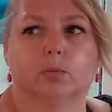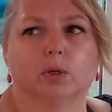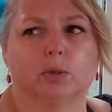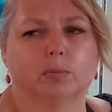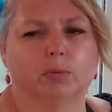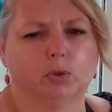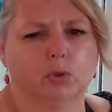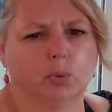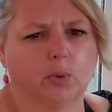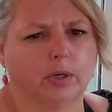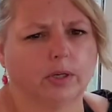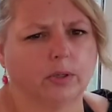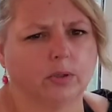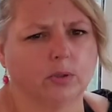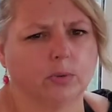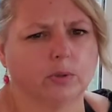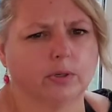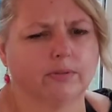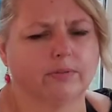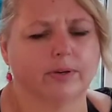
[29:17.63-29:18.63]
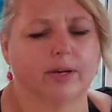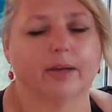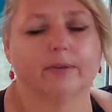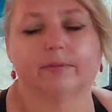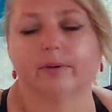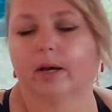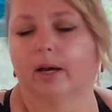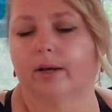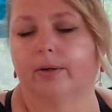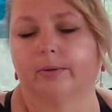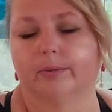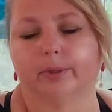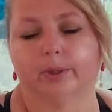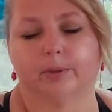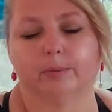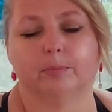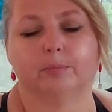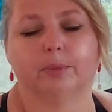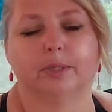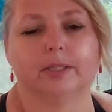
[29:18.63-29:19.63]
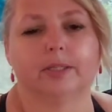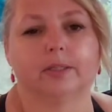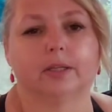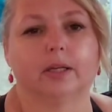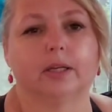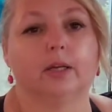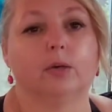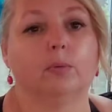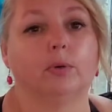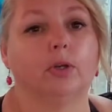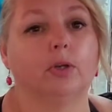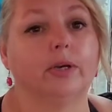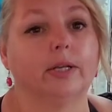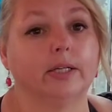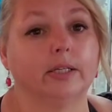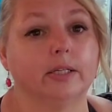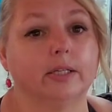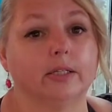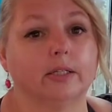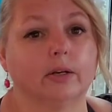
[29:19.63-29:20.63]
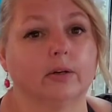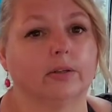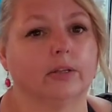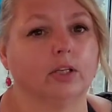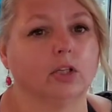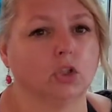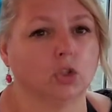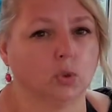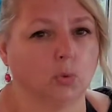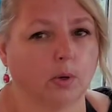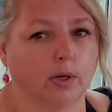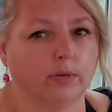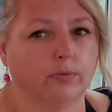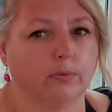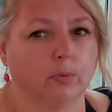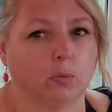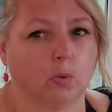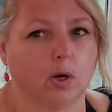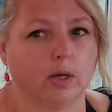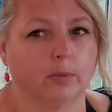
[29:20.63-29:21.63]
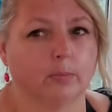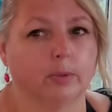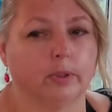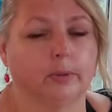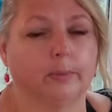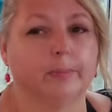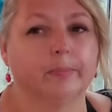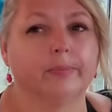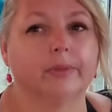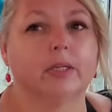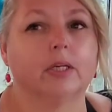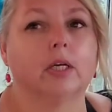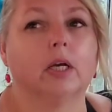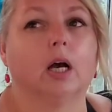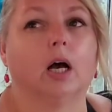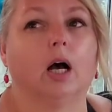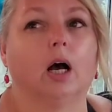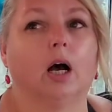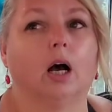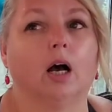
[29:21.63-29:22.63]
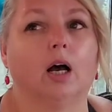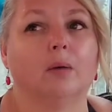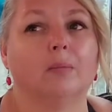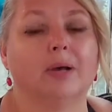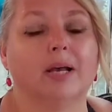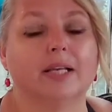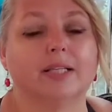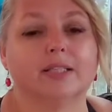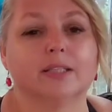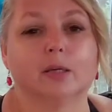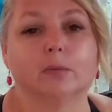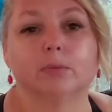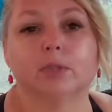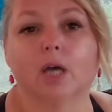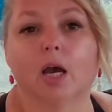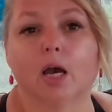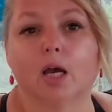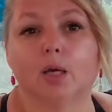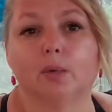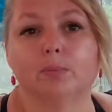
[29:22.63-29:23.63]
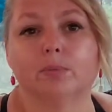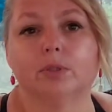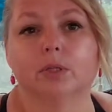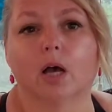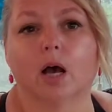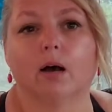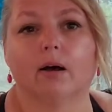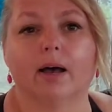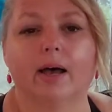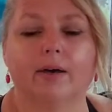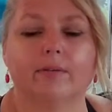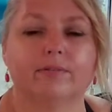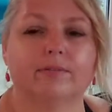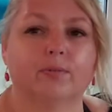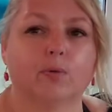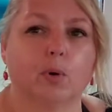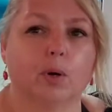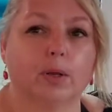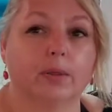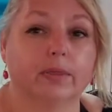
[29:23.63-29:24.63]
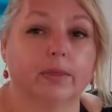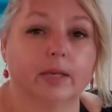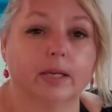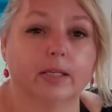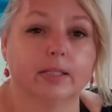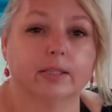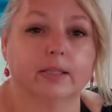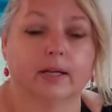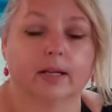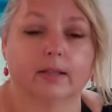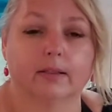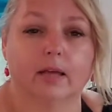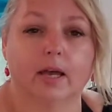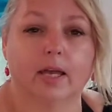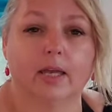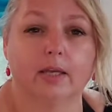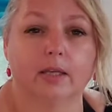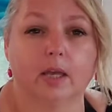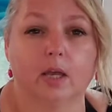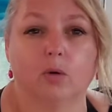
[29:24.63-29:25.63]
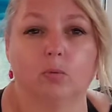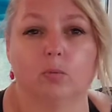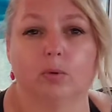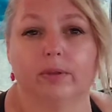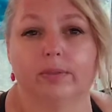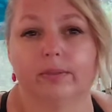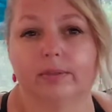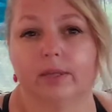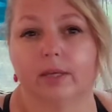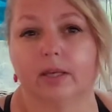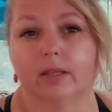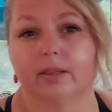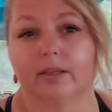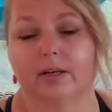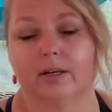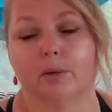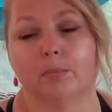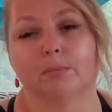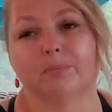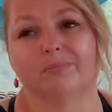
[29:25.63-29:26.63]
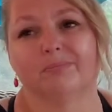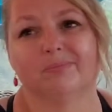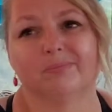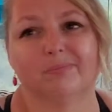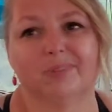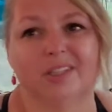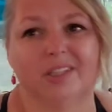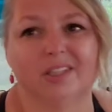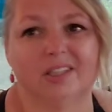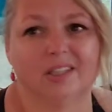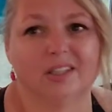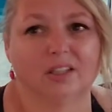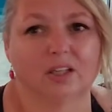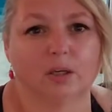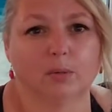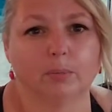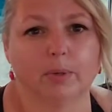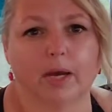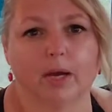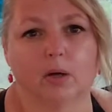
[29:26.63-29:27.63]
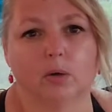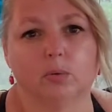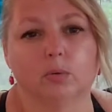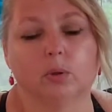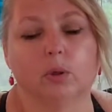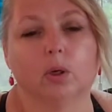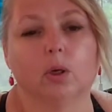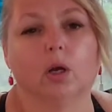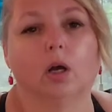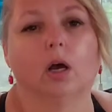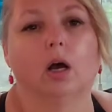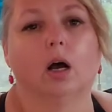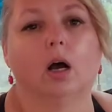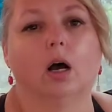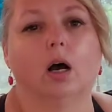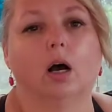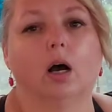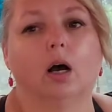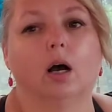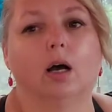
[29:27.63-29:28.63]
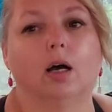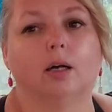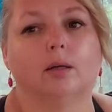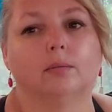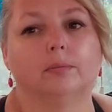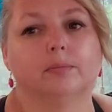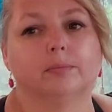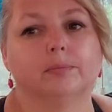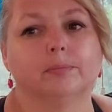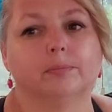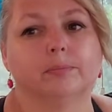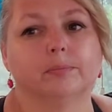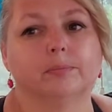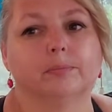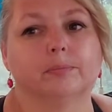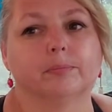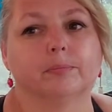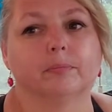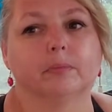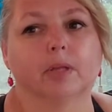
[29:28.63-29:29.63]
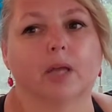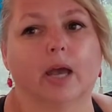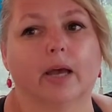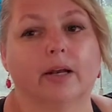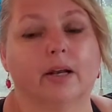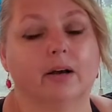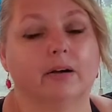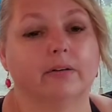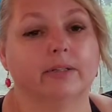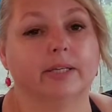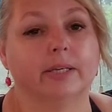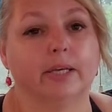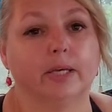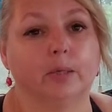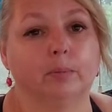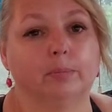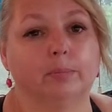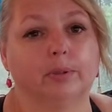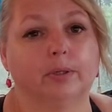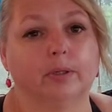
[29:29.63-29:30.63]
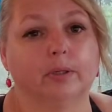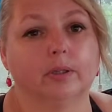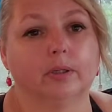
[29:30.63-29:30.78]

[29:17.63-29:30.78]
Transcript: Wantable 20 or 25, I don't know. But anyway, you get a discount. I think it's 20 for Wantable. Um, sometimes I'll have four things that I like and one thing that I'm about. Um, and I'll keep